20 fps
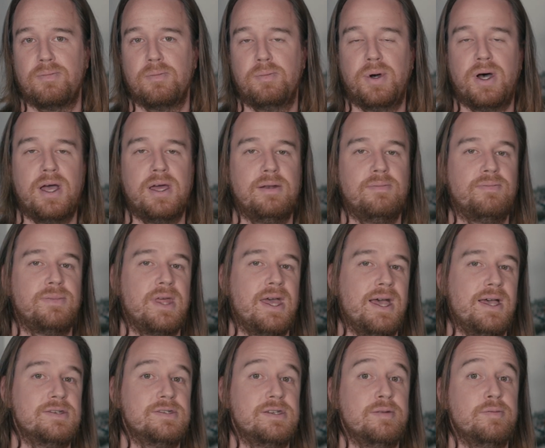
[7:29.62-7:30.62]
But
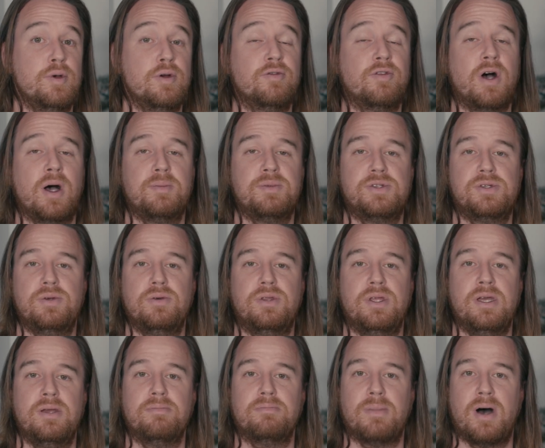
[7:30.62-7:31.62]
as you move up to
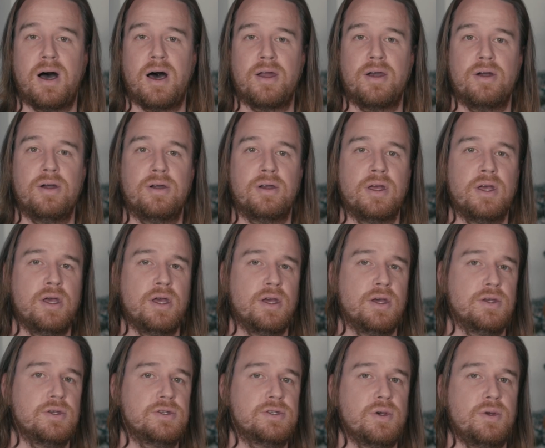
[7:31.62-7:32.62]
the modern
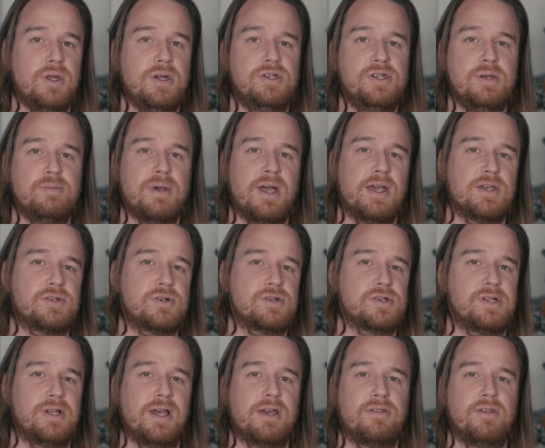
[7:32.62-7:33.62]
Sony G Masters
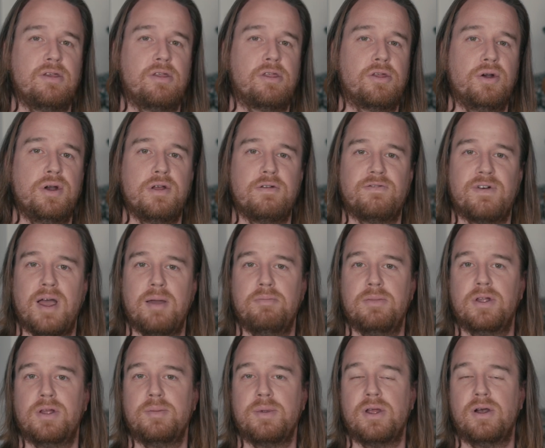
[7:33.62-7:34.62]
like the
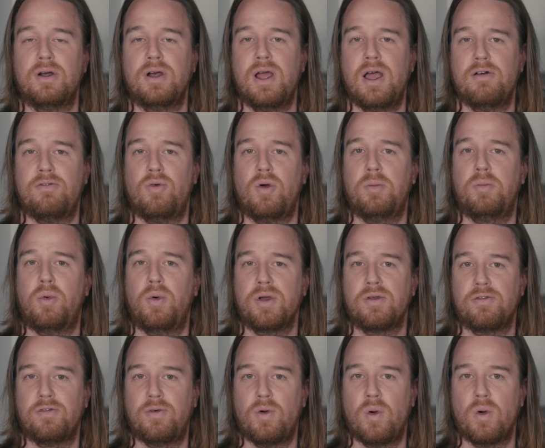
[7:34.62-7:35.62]
35mm
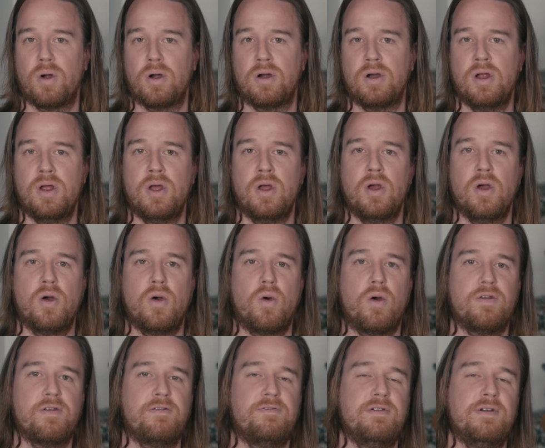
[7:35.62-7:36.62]
f1.4 or
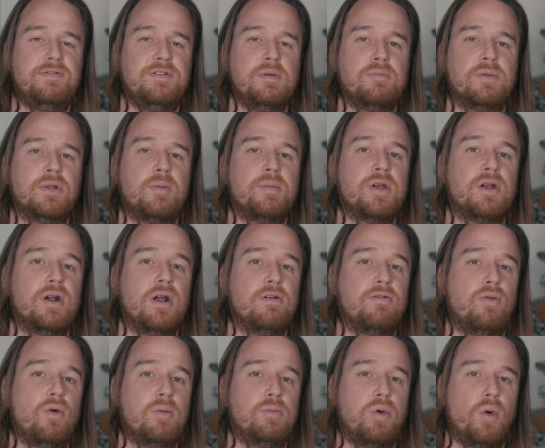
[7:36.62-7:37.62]
the 50mm
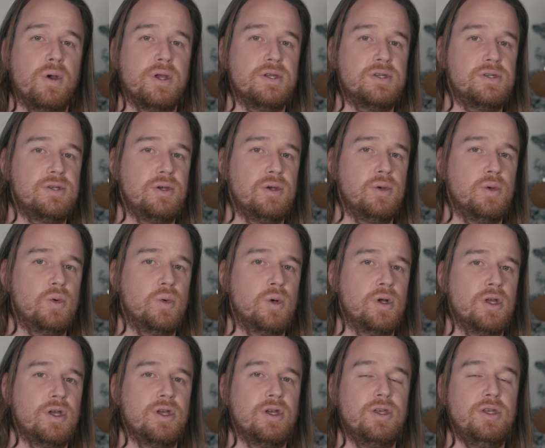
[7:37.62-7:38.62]
f1.2,
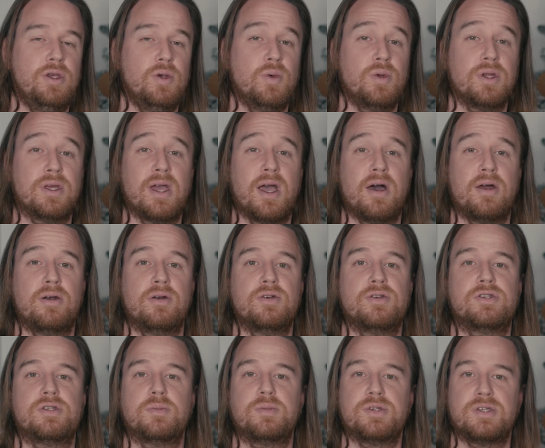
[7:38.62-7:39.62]
you encounter
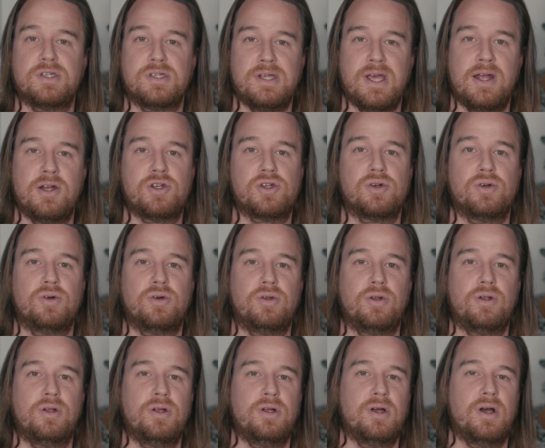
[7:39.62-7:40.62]

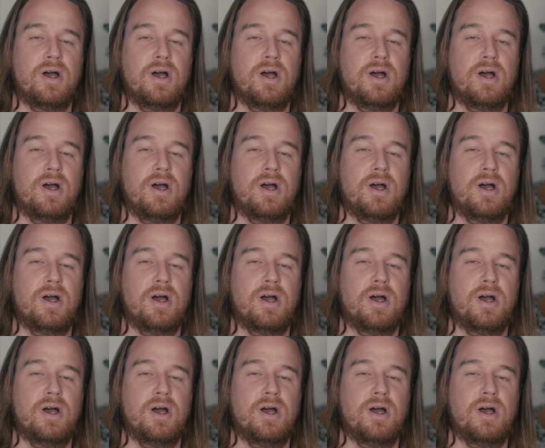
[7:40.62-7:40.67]
substantial